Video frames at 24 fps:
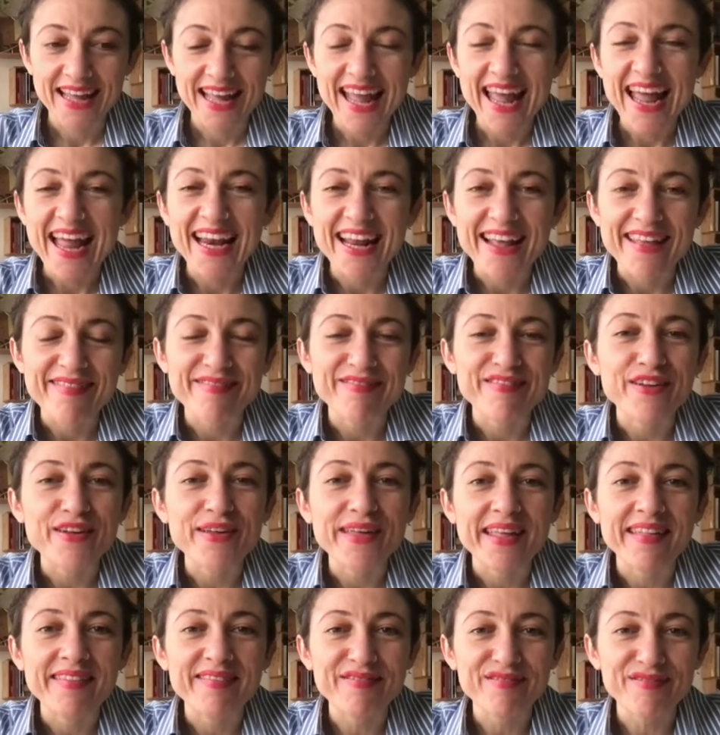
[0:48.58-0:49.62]
and as you
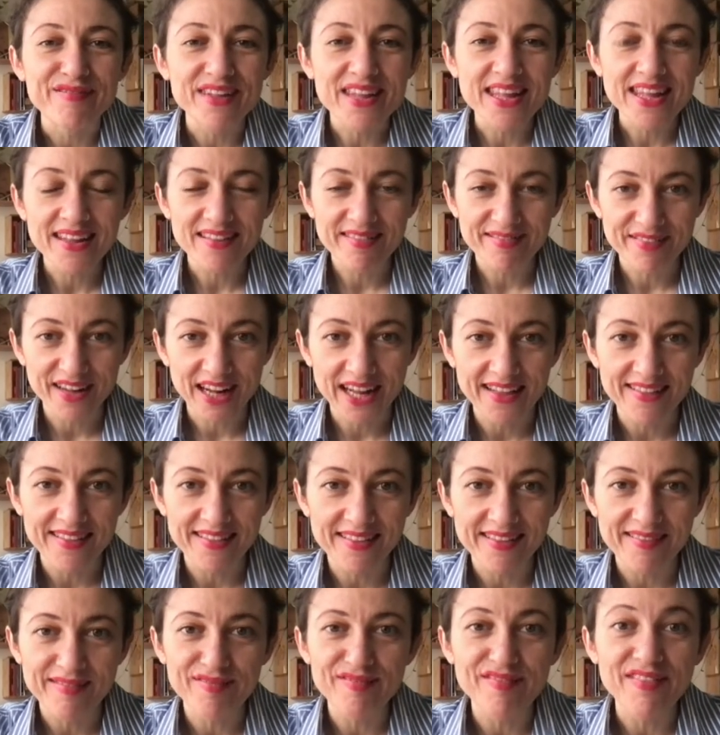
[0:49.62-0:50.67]
can see, it's like
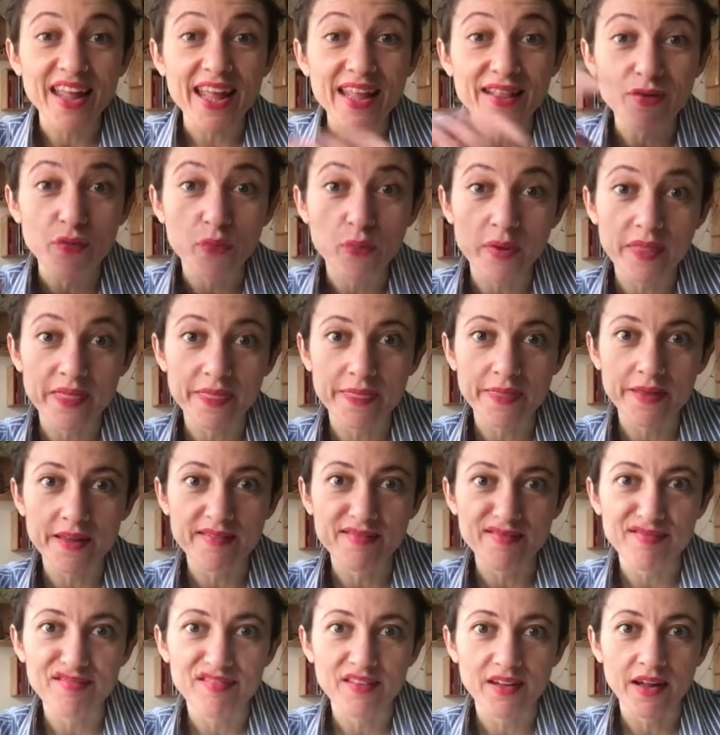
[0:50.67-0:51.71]
this set with
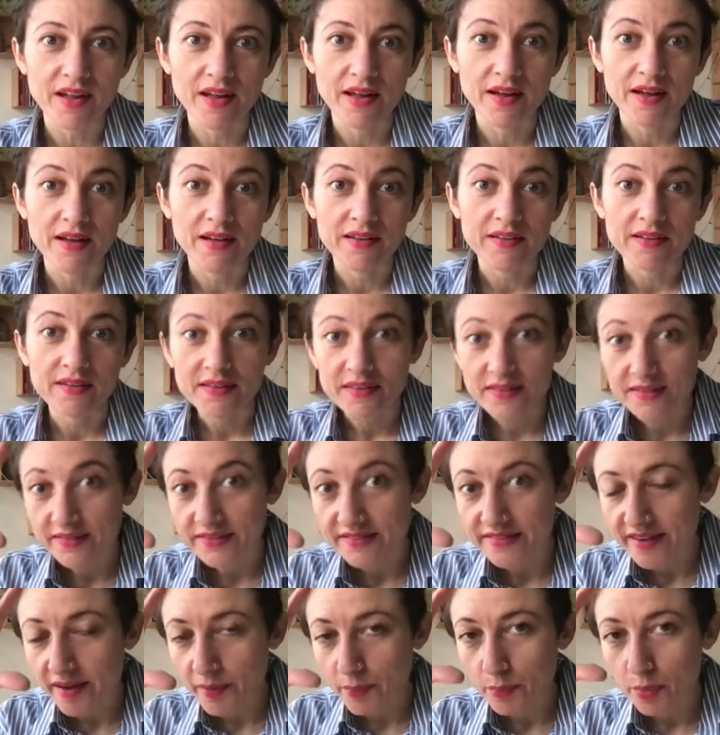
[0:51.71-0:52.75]
this
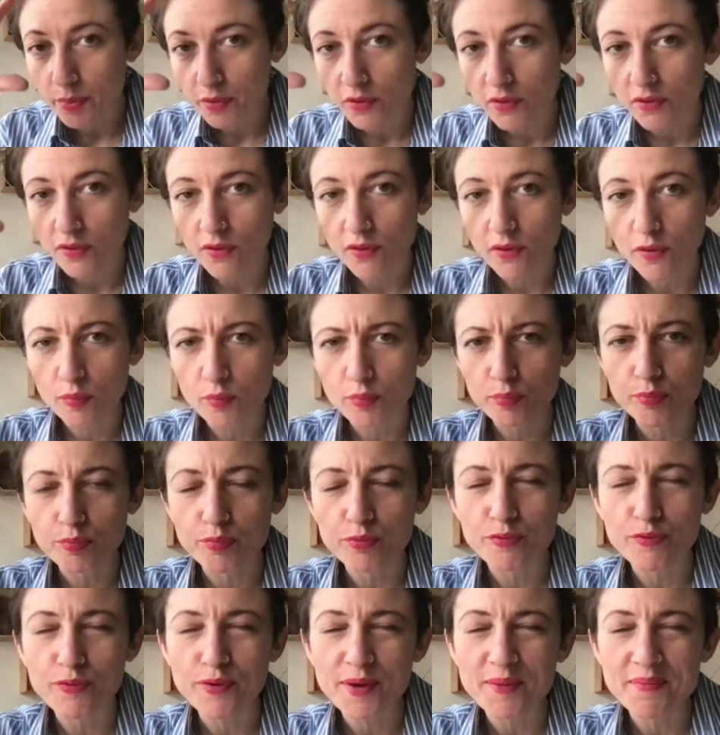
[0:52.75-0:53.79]
double
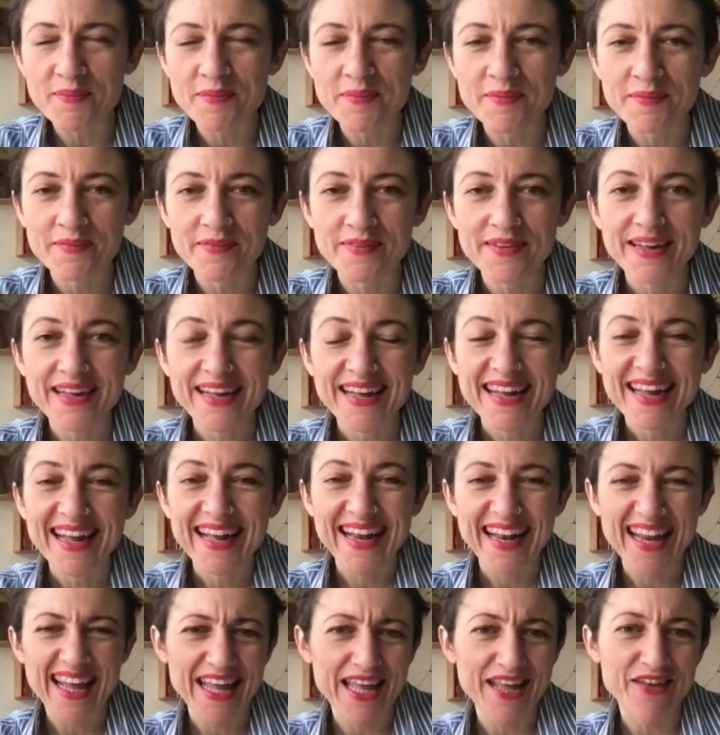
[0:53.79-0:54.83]
brim,
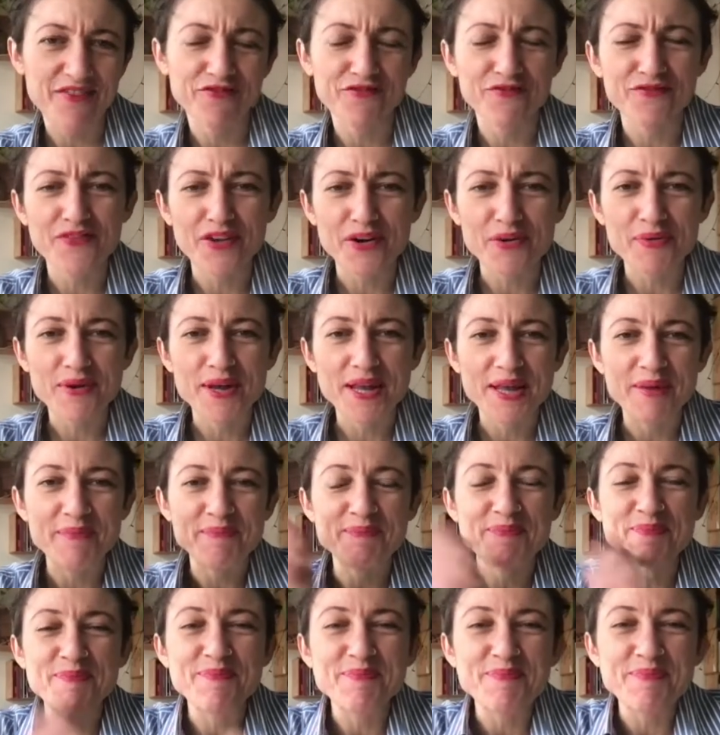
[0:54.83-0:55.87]
like very
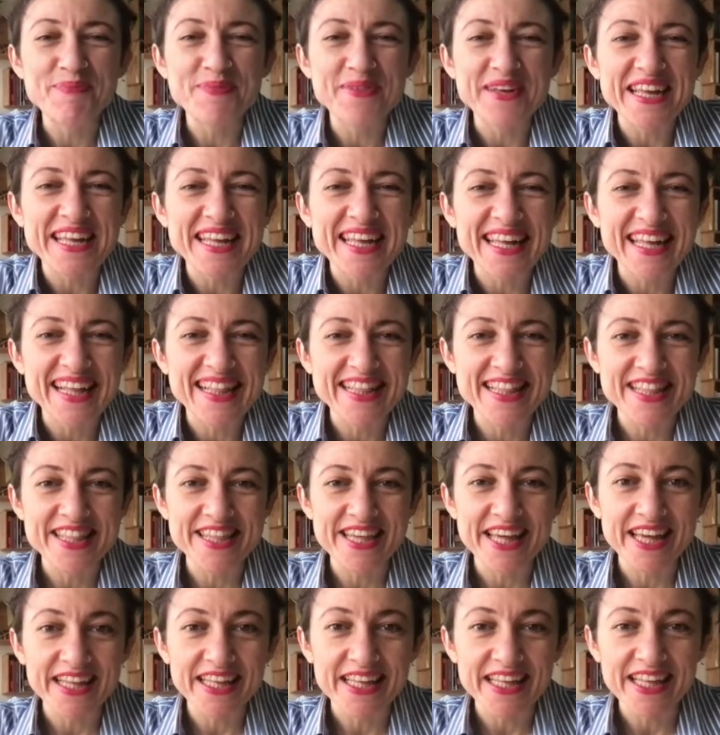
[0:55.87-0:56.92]
big and
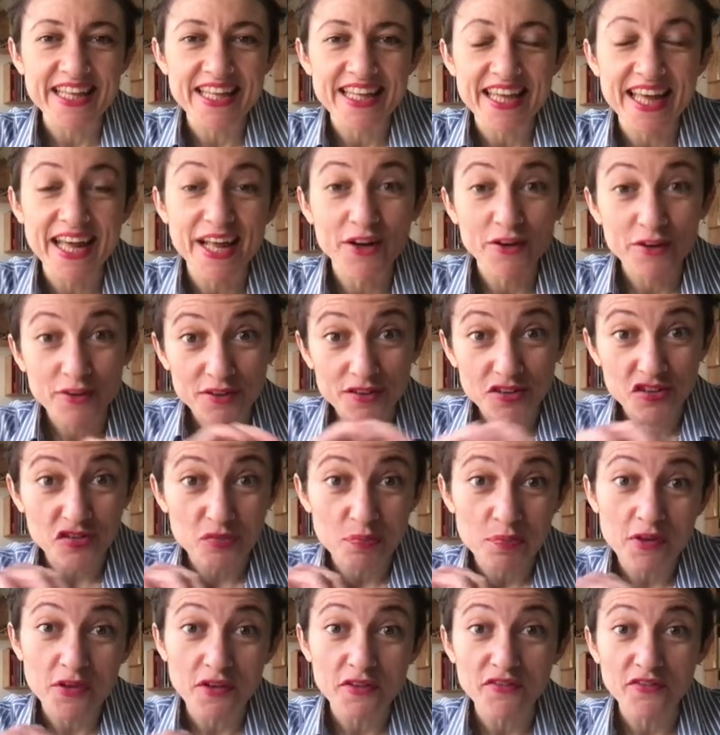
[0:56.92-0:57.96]
chunky, and all this
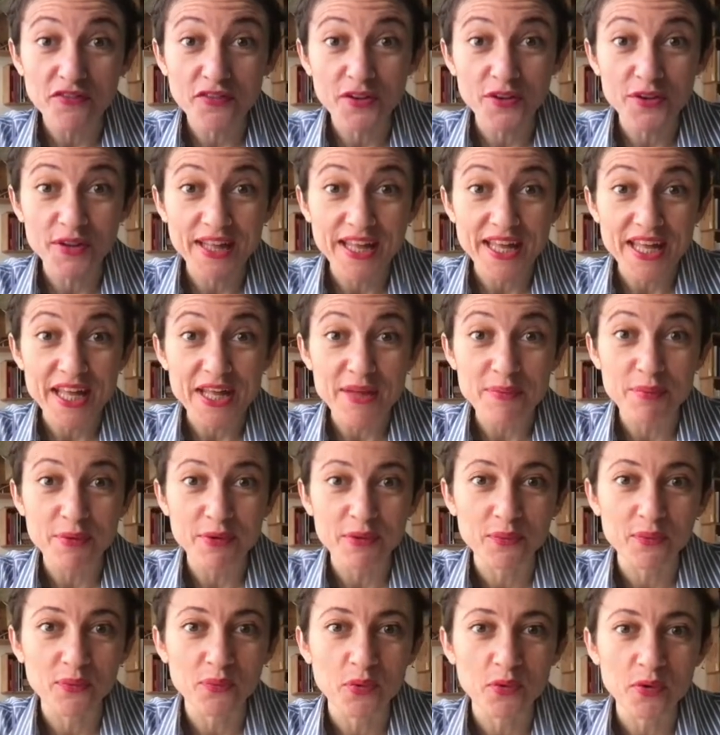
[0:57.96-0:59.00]
beautiful
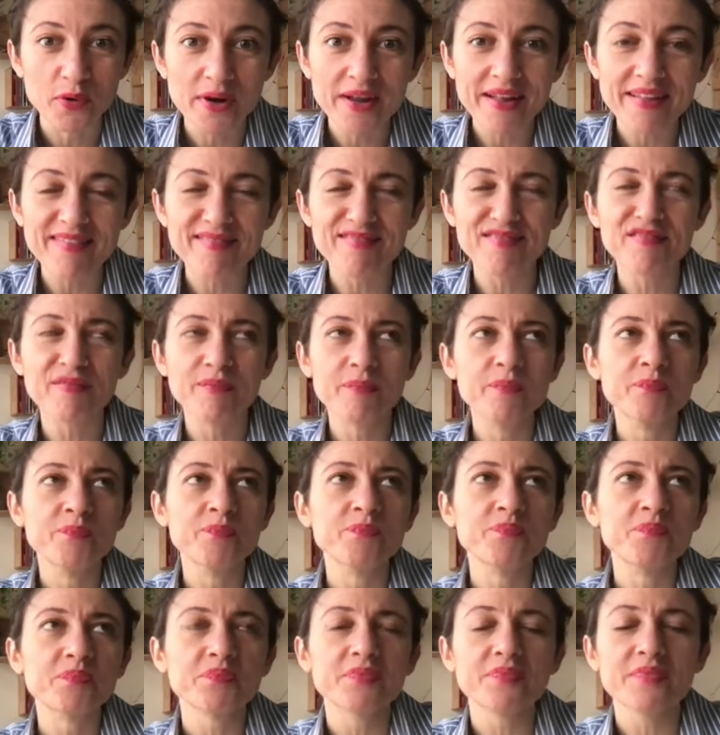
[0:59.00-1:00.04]
cable works.
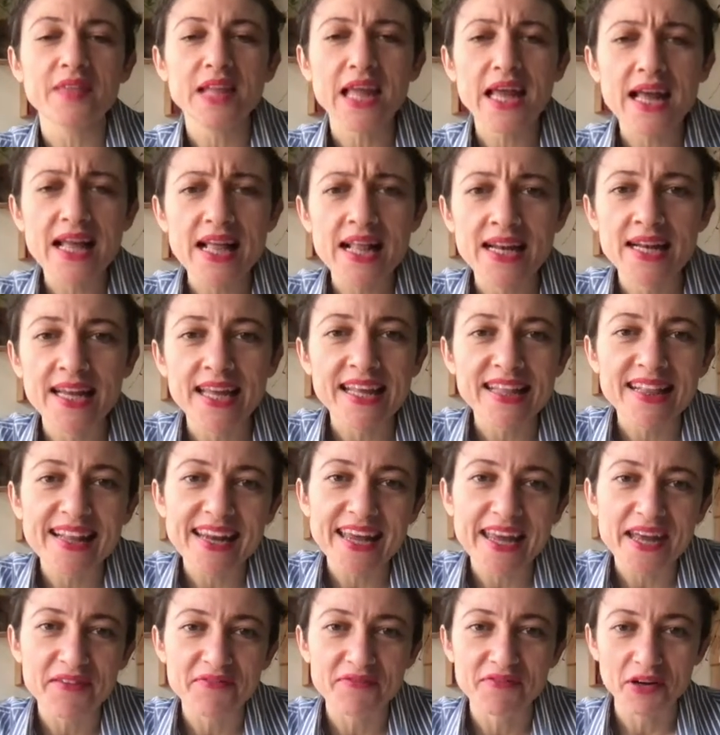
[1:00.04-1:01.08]
Lately
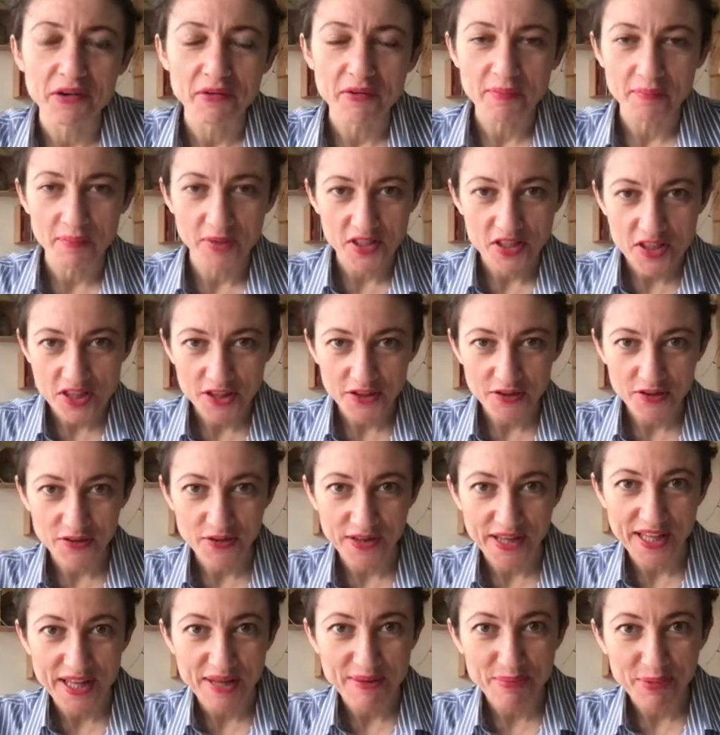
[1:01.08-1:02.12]
I'm very much into
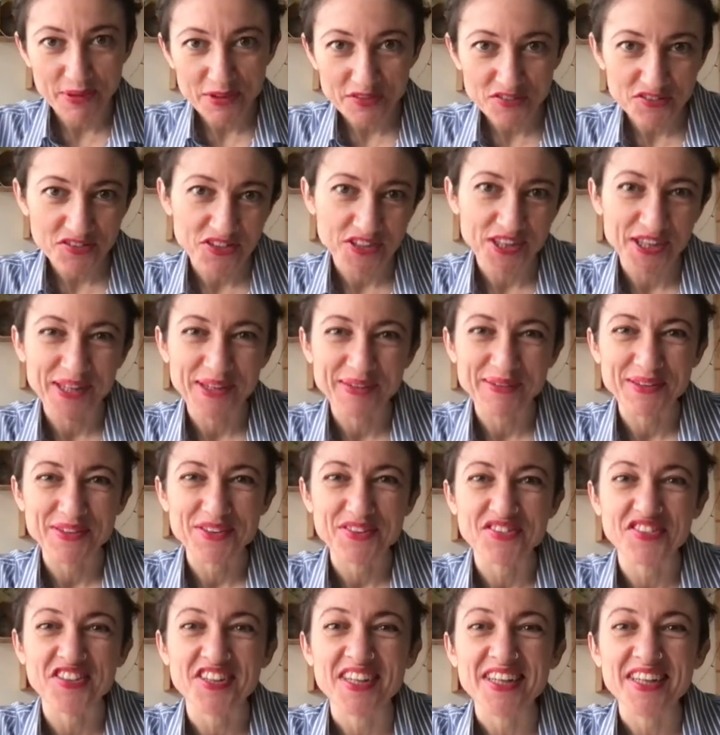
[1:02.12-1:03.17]
cables, so I was